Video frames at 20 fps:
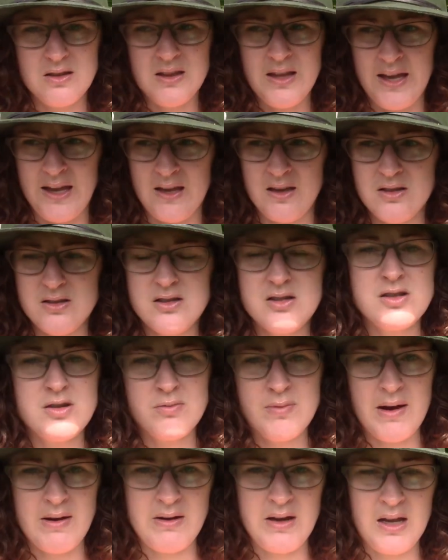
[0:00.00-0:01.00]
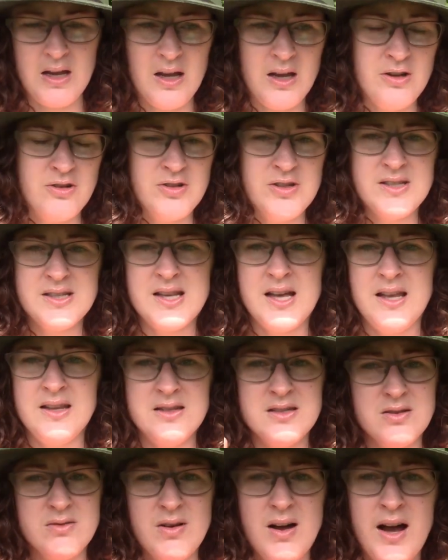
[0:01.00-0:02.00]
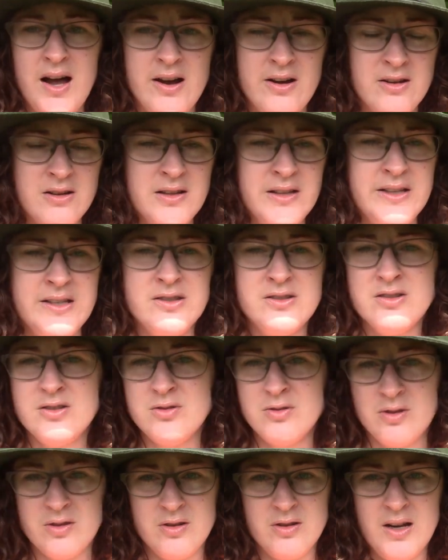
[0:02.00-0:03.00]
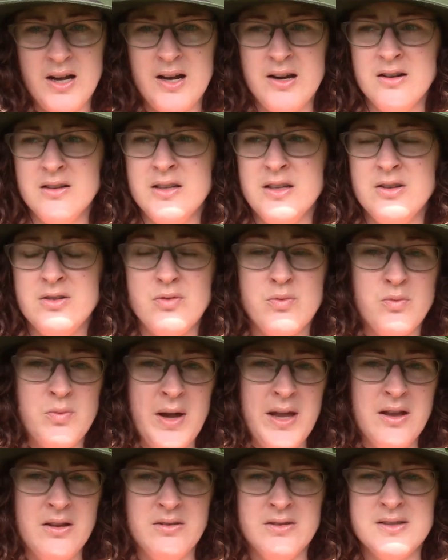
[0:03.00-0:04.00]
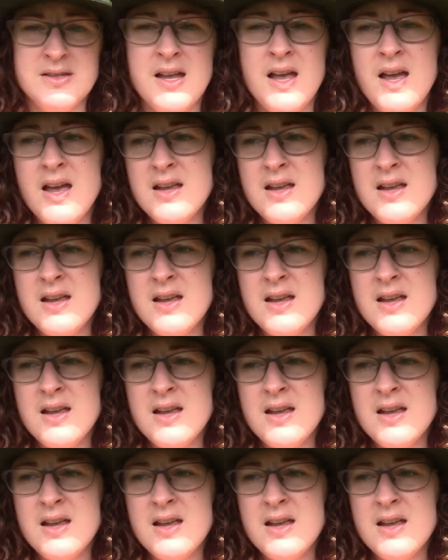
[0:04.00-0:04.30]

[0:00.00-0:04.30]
like surrounding countryside, so Ireland, Northern Ireland, Wales,